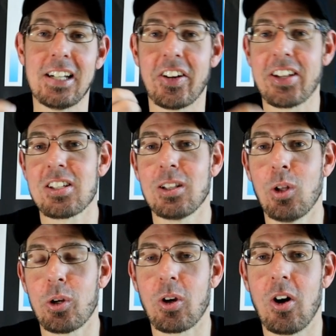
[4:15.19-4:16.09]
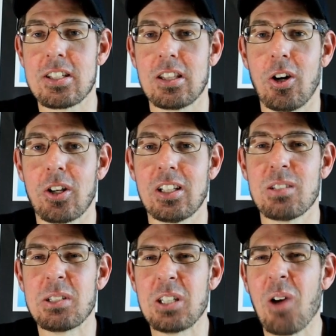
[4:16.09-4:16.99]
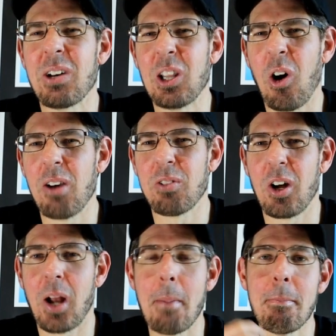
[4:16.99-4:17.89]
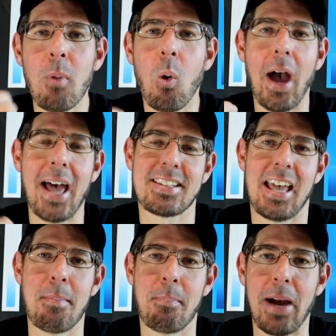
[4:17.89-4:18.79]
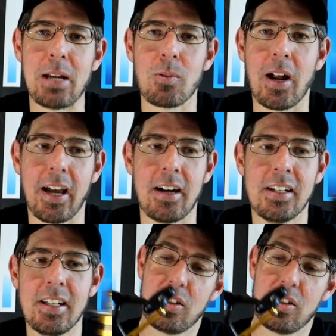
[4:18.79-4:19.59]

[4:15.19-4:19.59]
And I guess a lot of guys locally would know a live liner more as a bait runner.